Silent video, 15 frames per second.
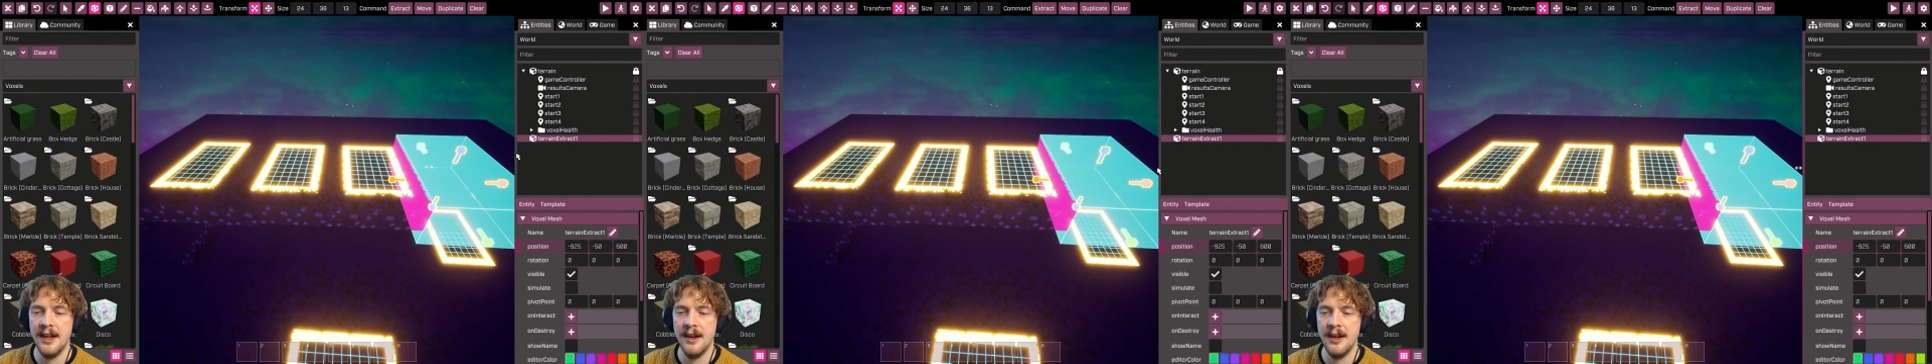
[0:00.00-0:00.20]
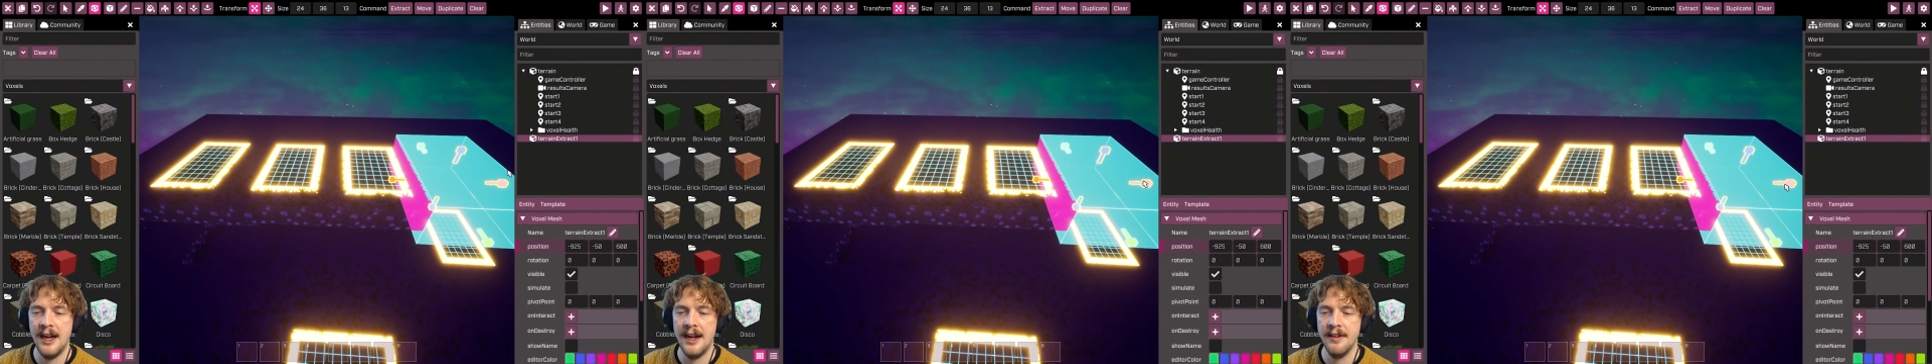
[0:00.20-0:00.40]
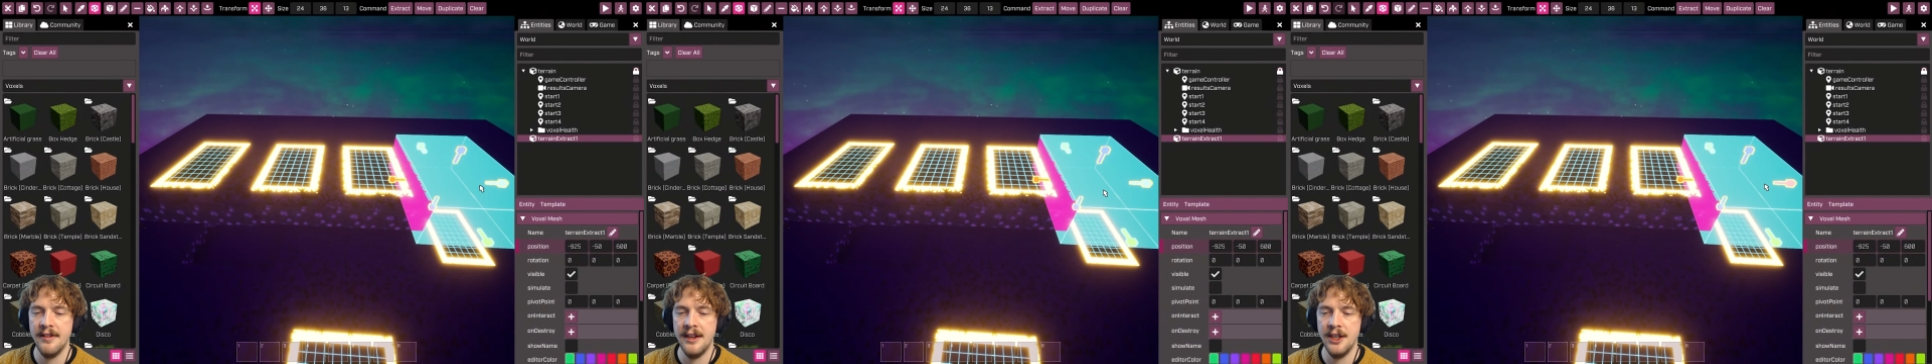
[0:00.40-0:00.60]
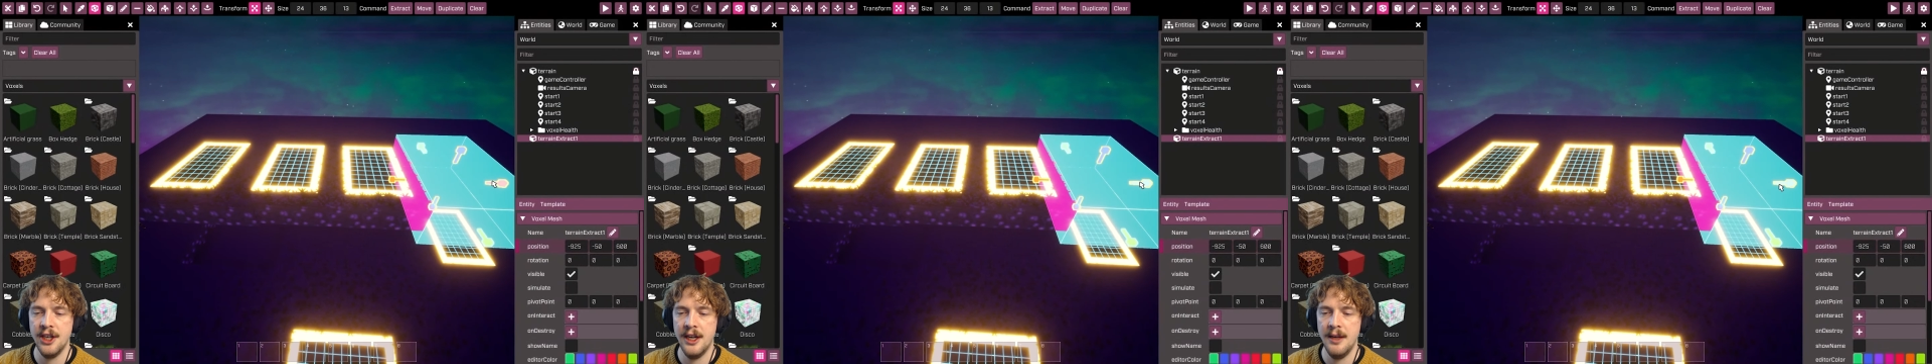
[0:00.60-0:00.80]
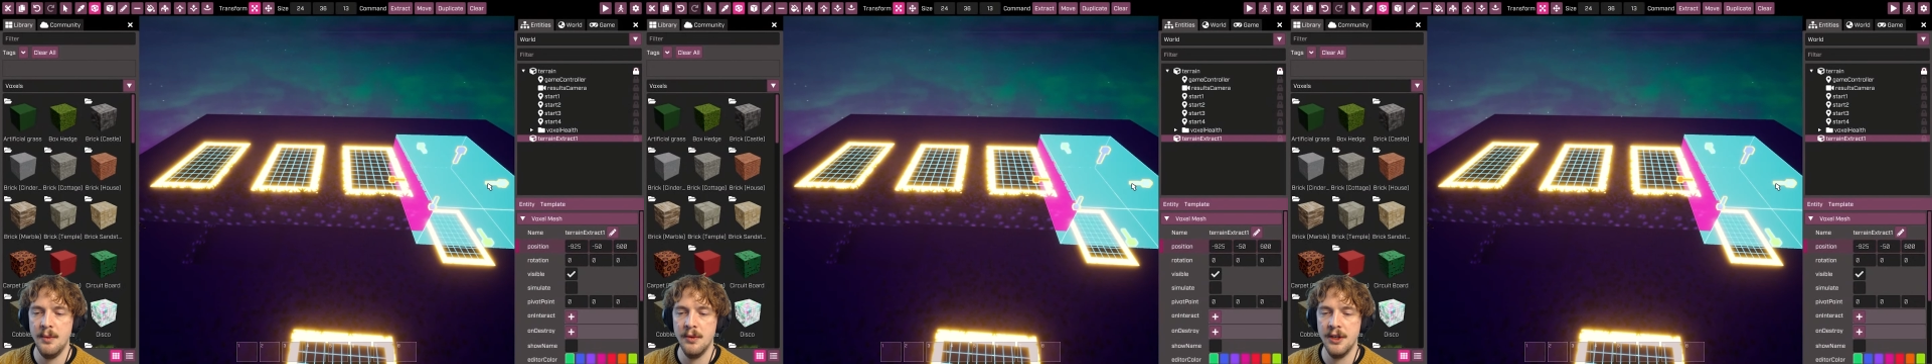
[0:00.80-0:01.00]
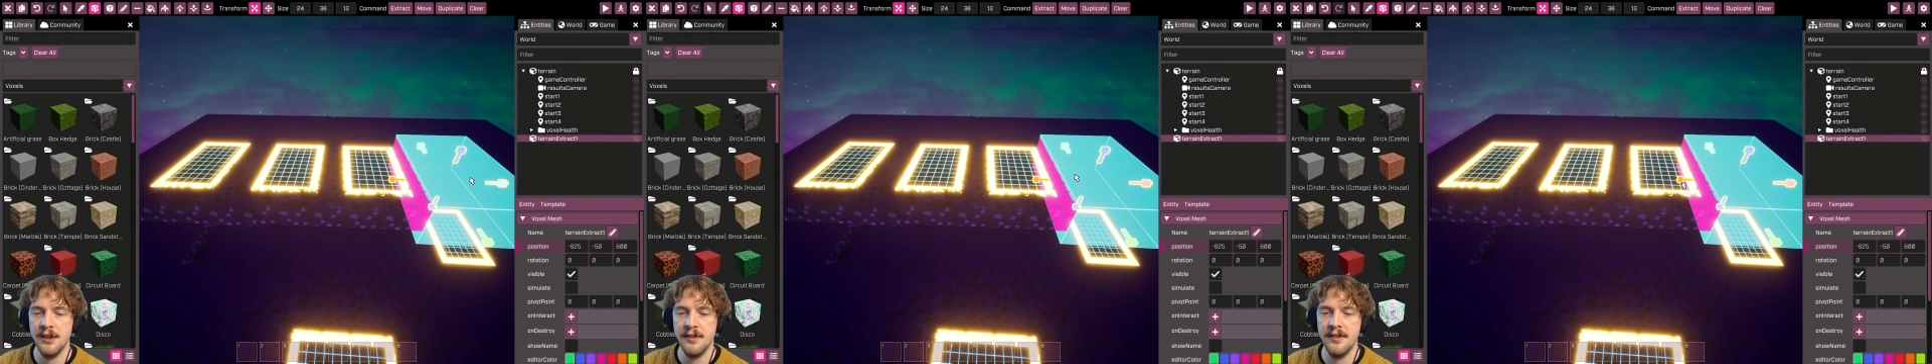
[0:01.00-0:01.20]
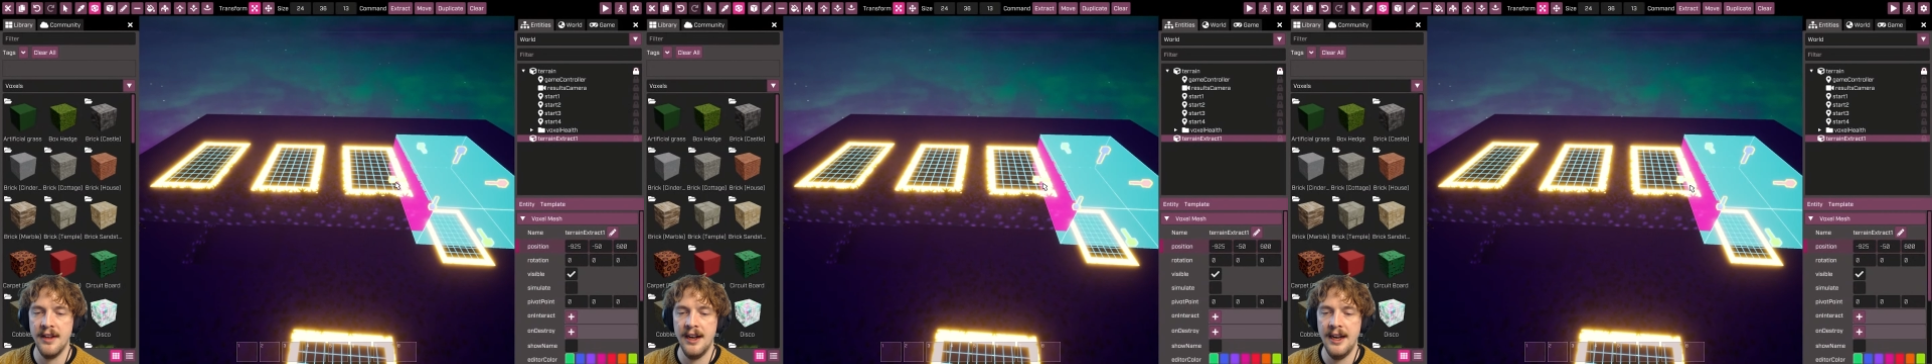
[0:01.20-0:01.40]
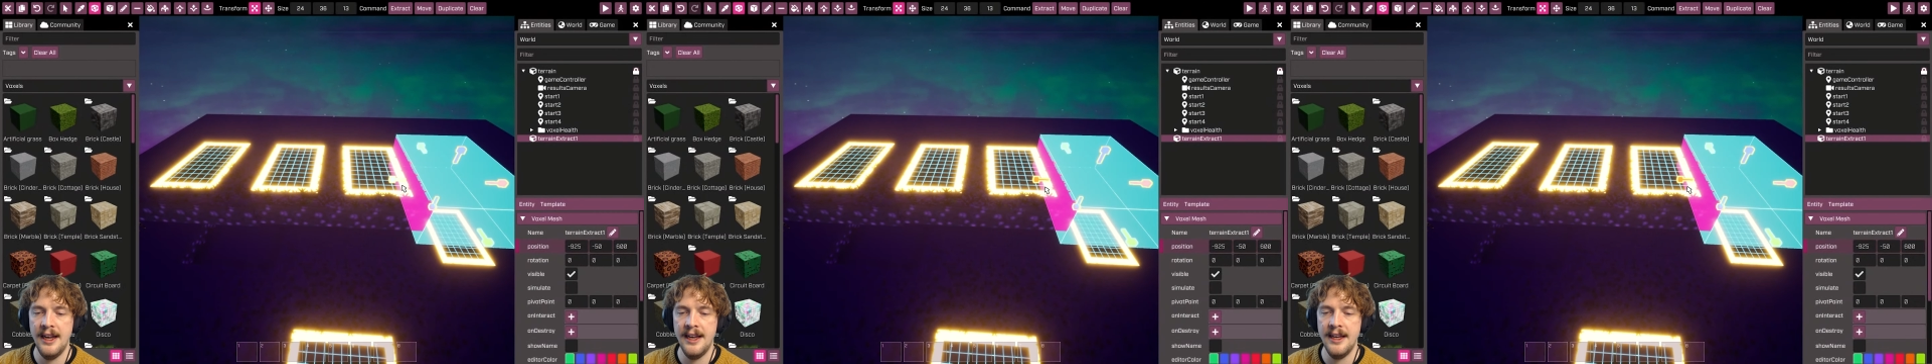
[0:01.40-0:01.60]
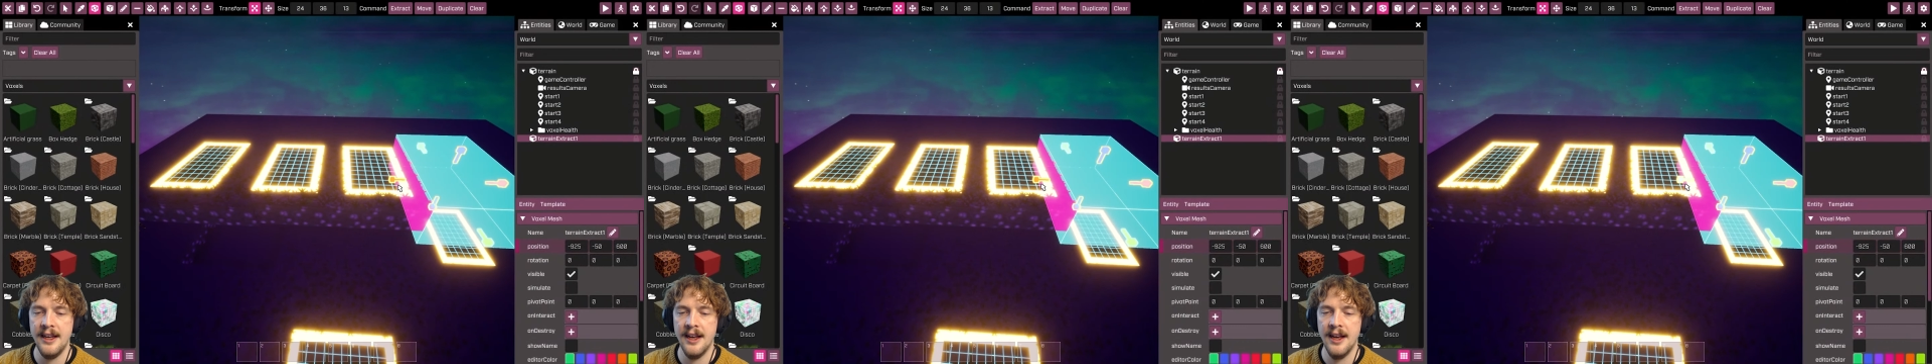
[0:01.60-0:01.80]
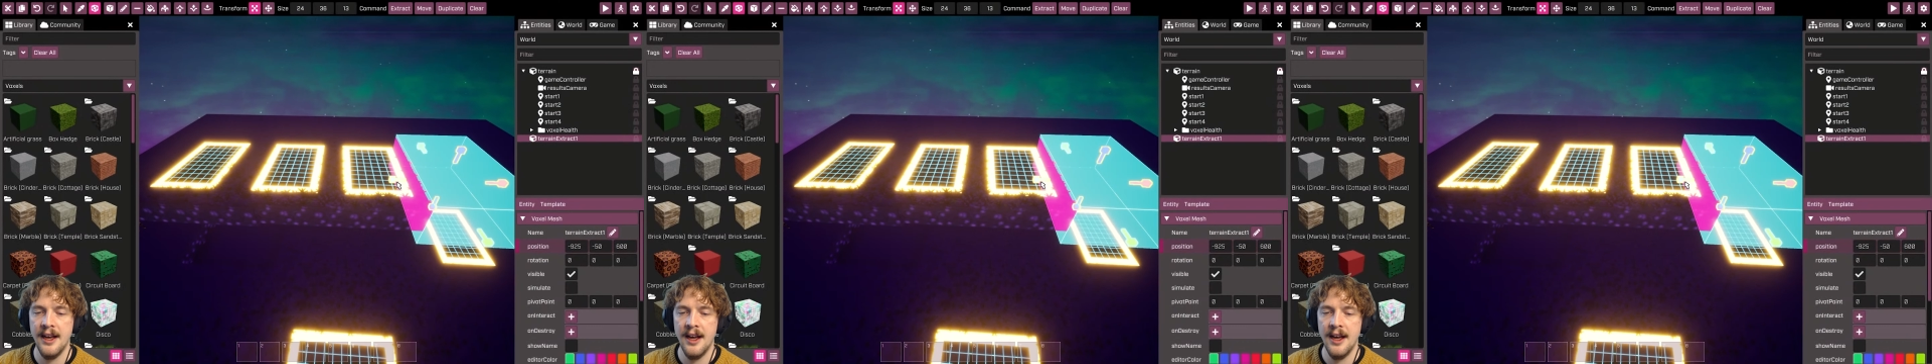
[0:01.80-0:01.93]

and that essentially will just delete